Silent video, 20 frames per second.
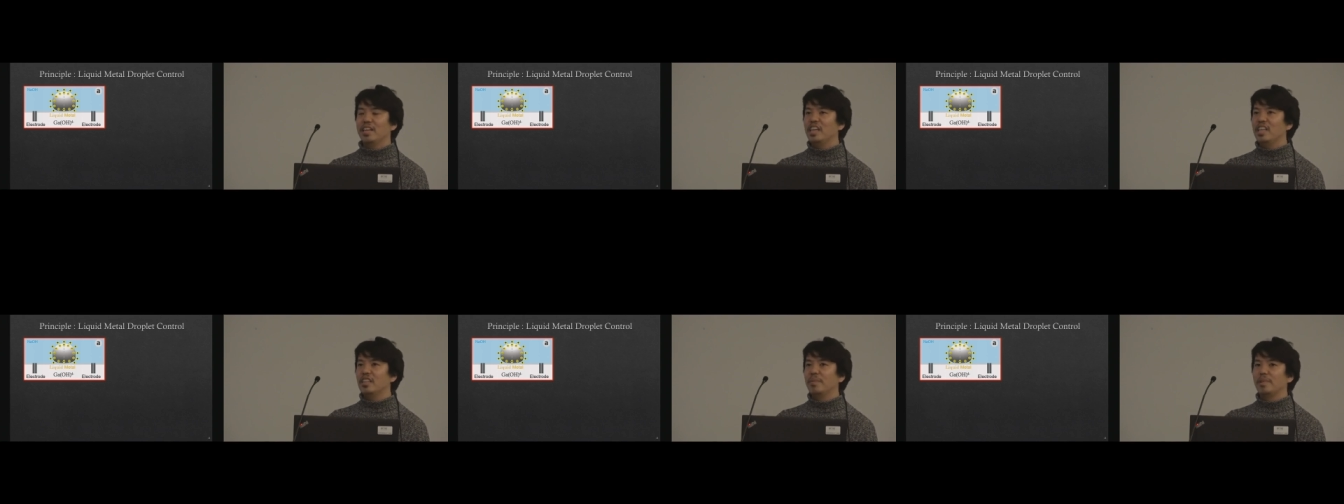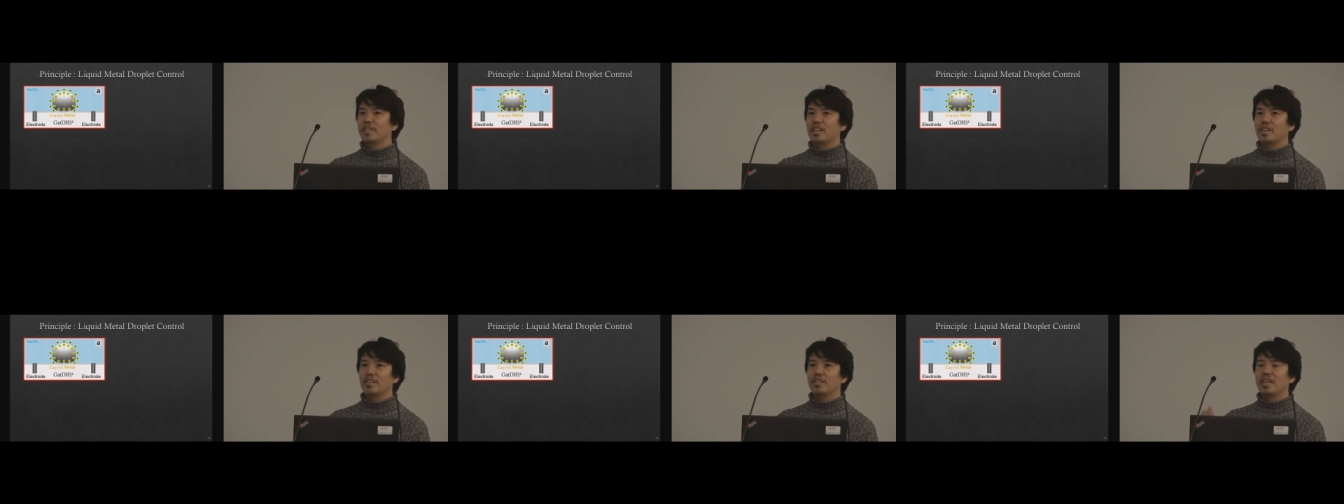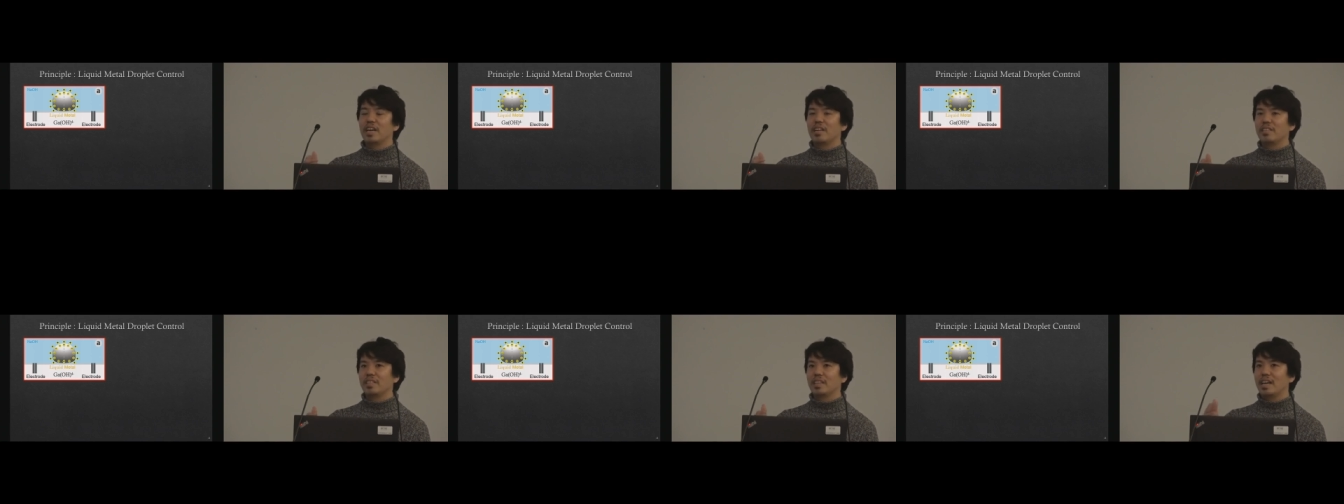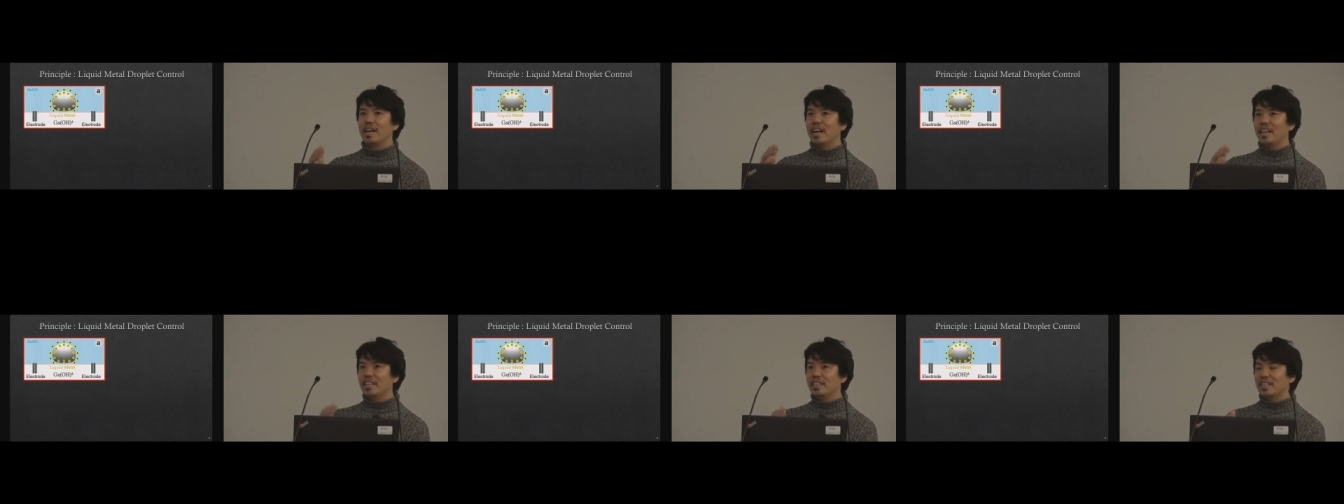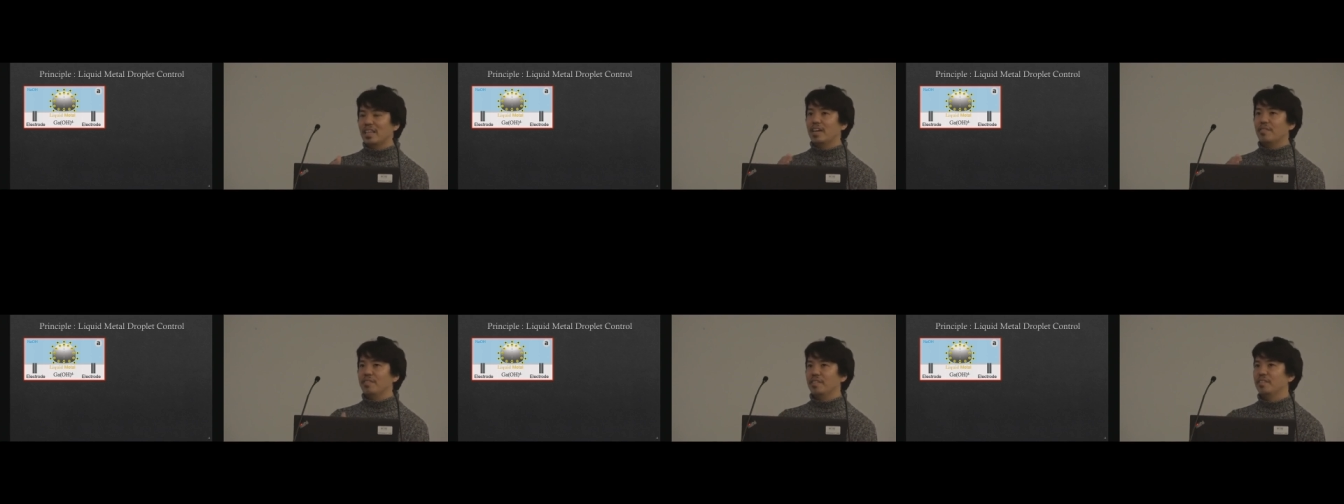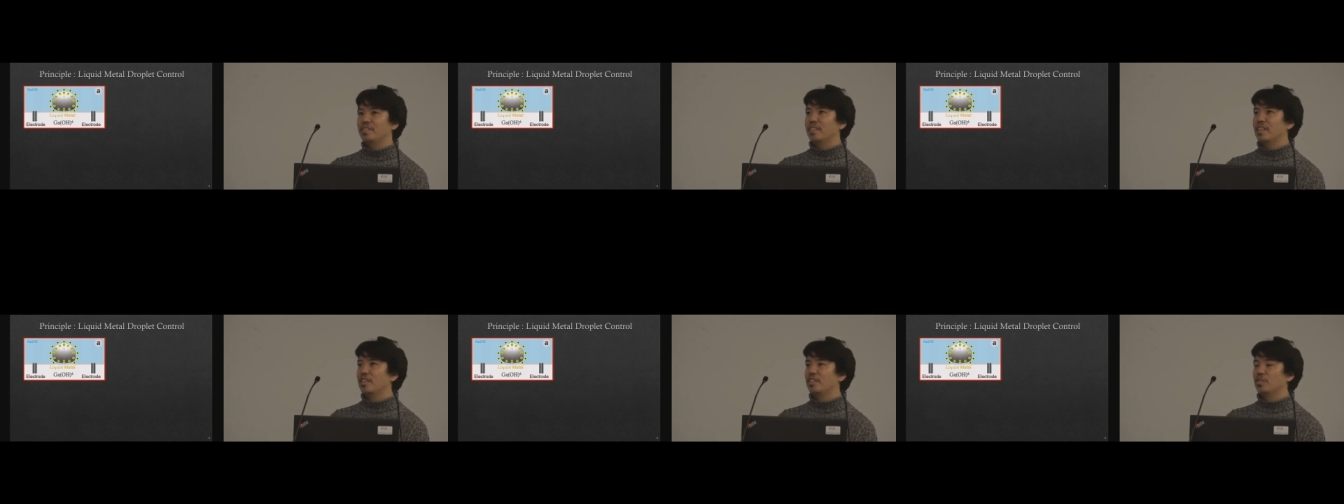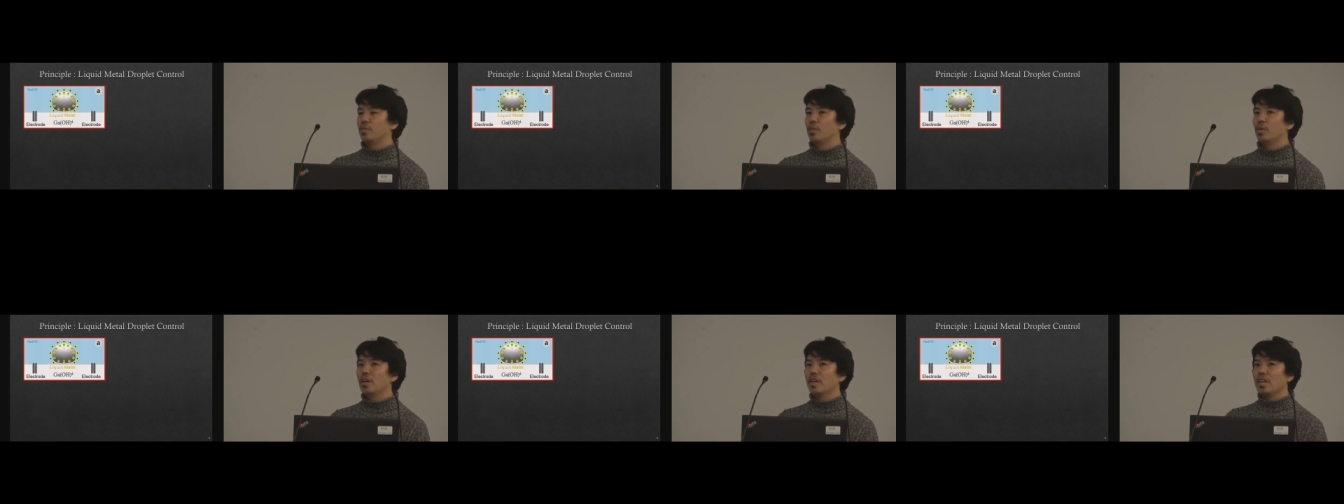liquid metal has high surface
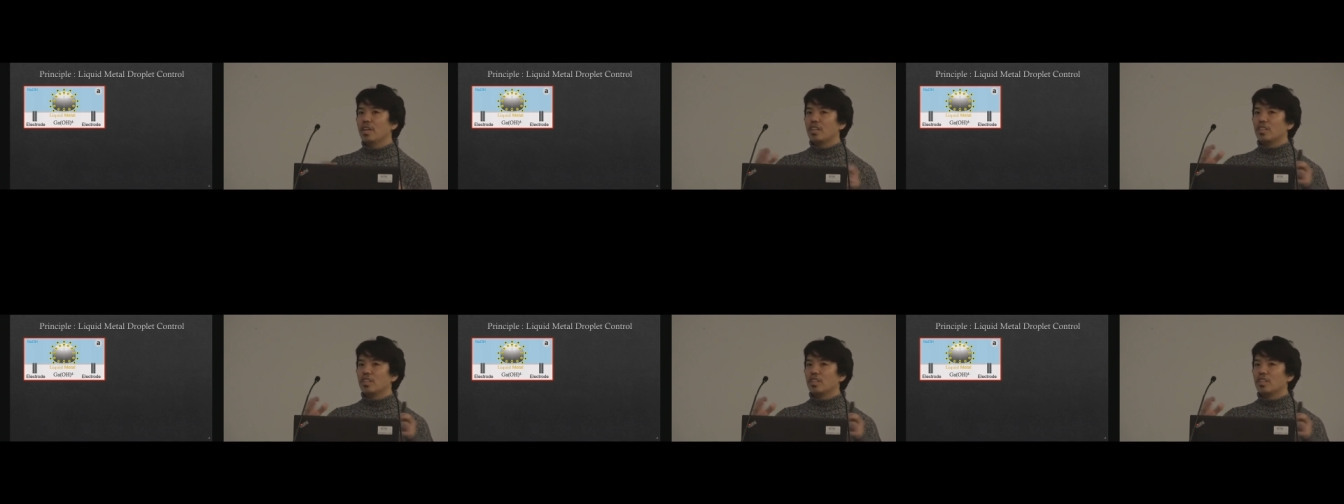tension.